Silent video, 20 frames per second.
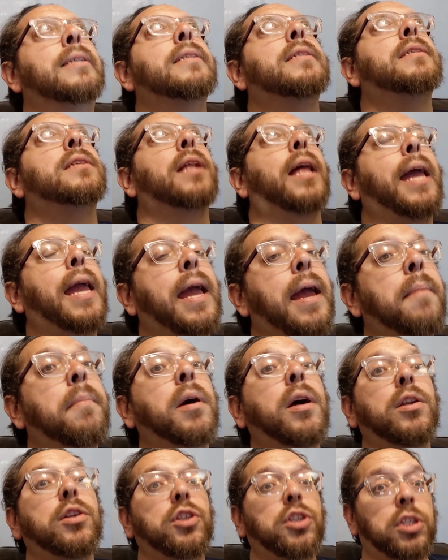
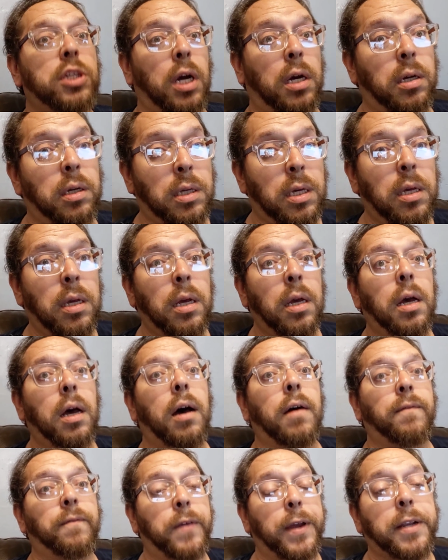slam dunk
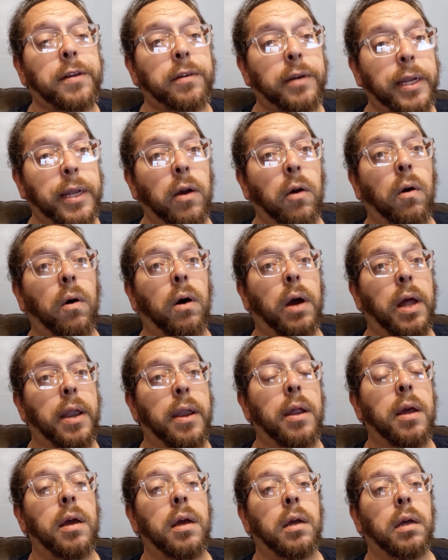a victory
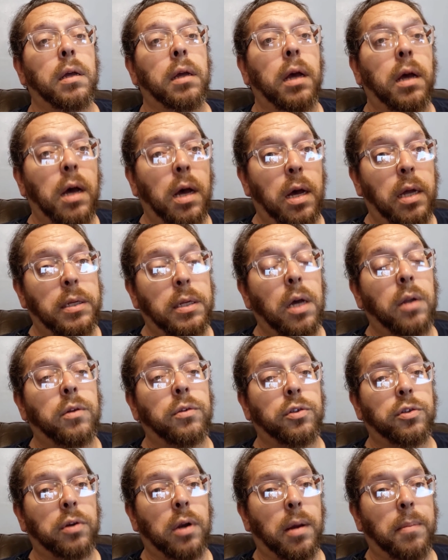on uh,
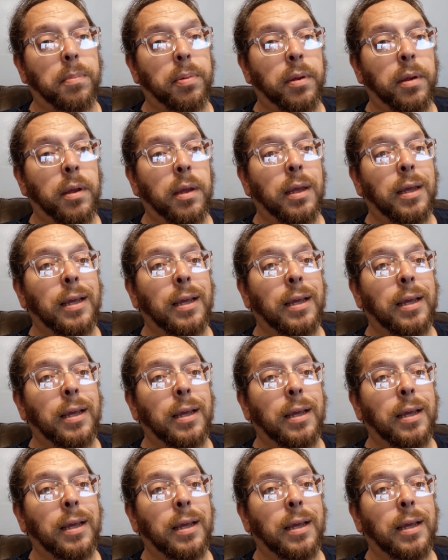Donald Trump.